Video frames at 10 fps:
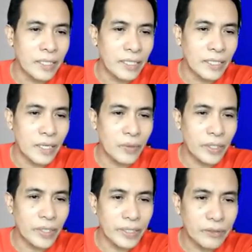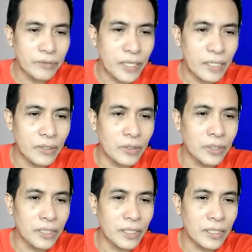Now we're going to follow
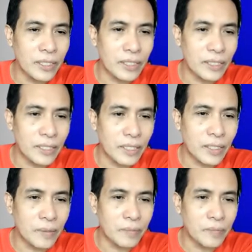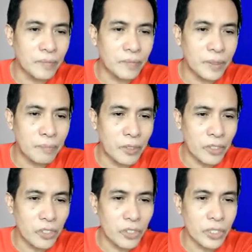the
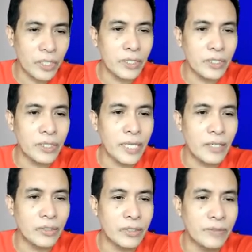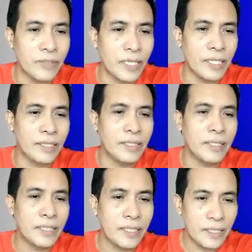procedure on how to divide
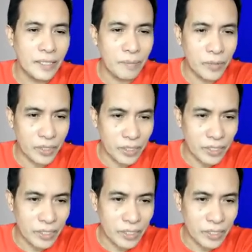numbers.